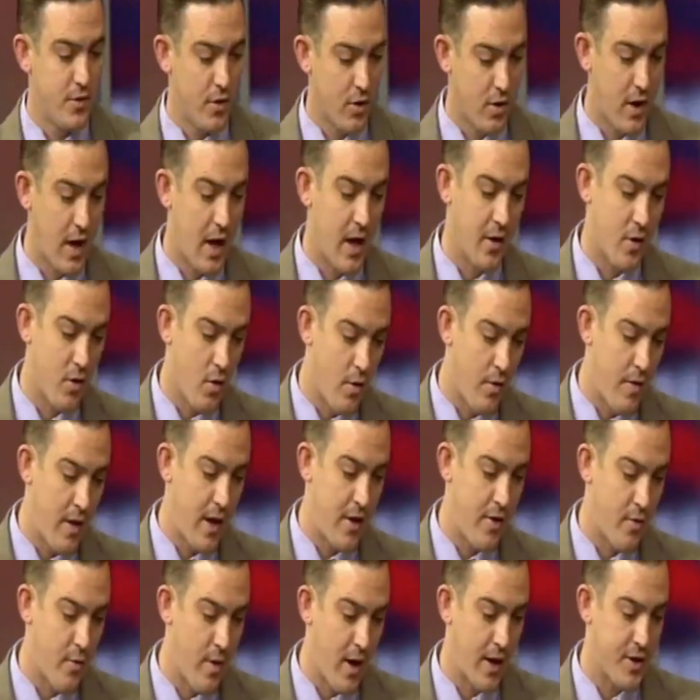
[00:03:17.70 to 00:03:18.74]
kind of go in
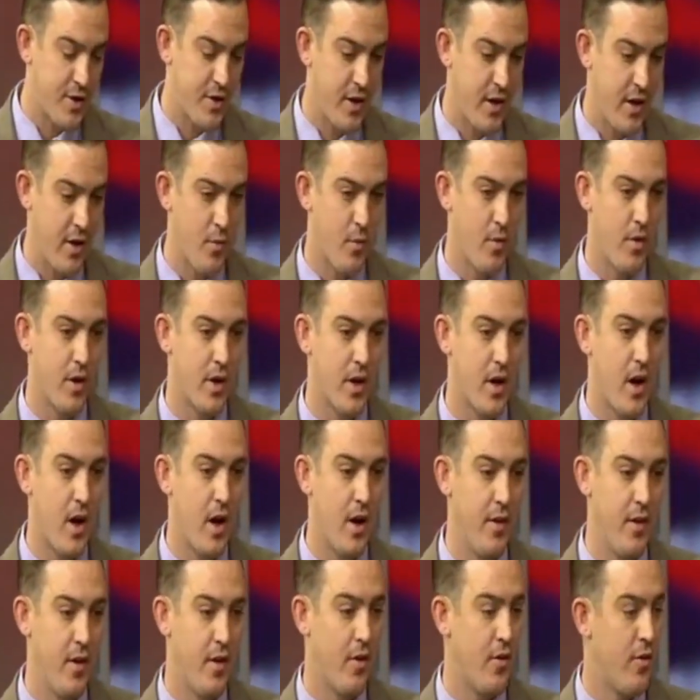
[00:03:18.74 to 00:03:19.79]
that direction and work
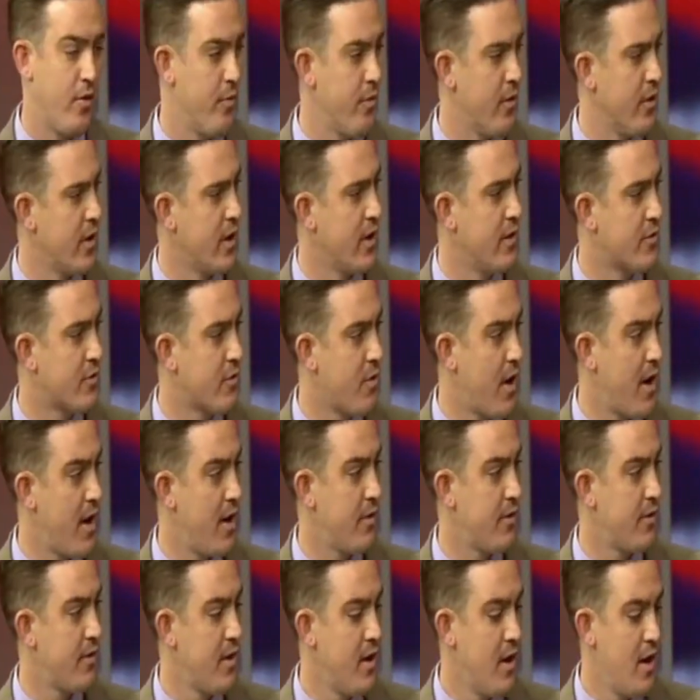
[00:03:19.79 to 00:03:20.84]
on the earned release
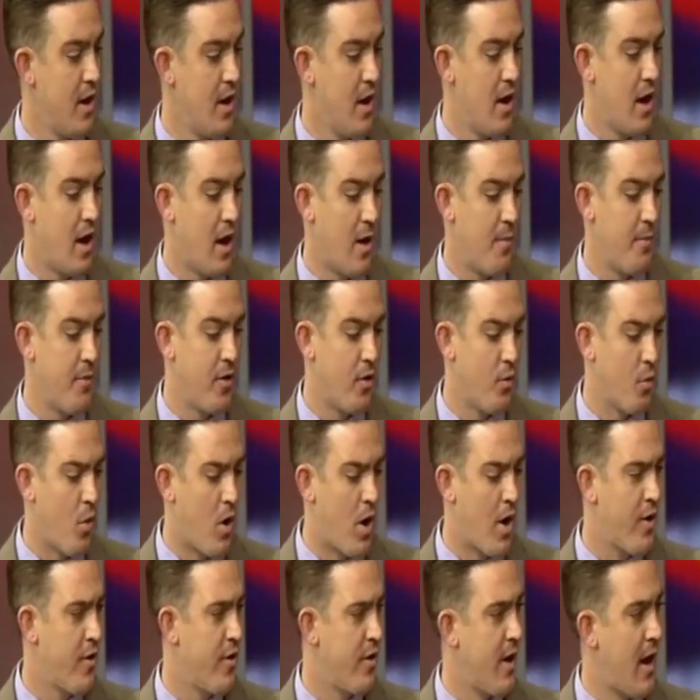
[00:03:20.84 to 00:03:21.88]
credits. They're
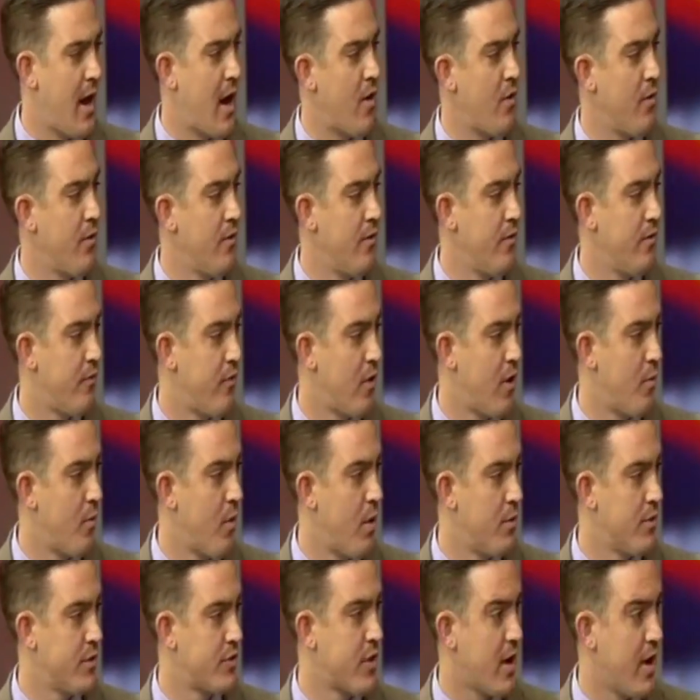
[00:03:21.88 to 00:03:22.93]
watered down from
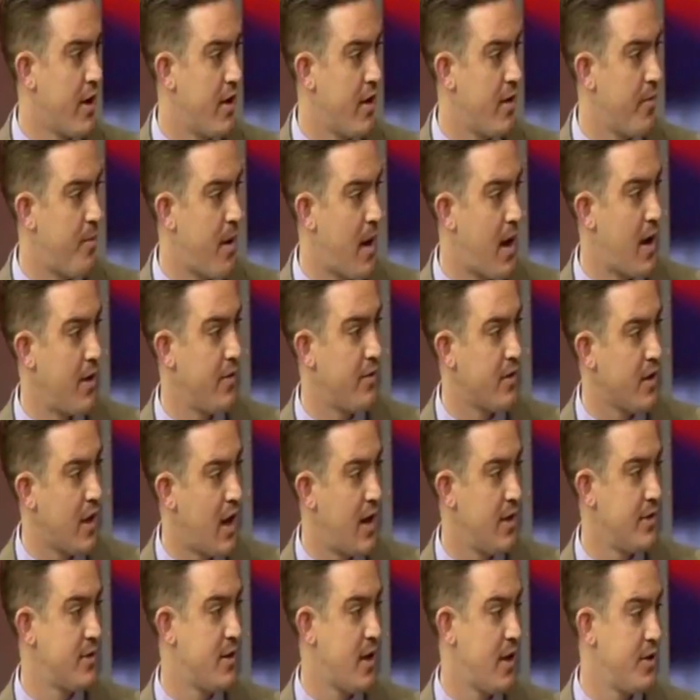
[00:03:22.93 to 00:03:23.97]
what was tried to pass
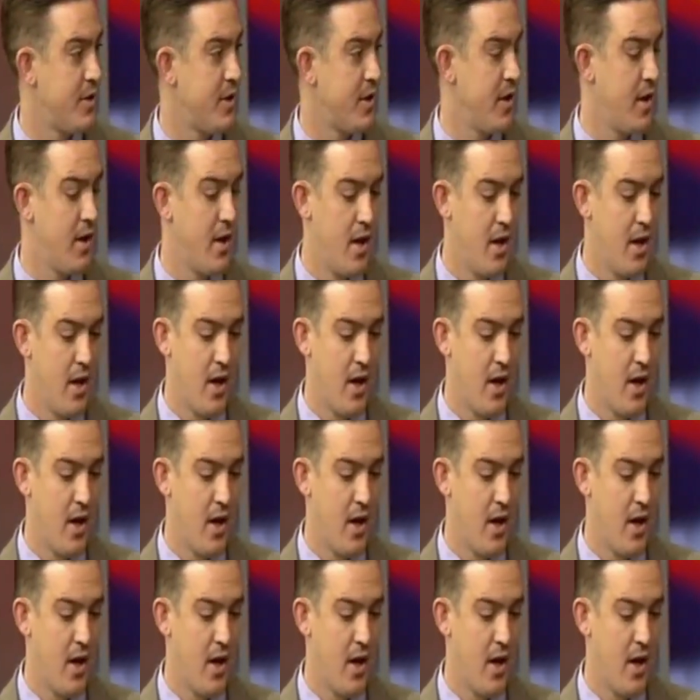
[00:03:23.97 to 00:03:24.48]
last session.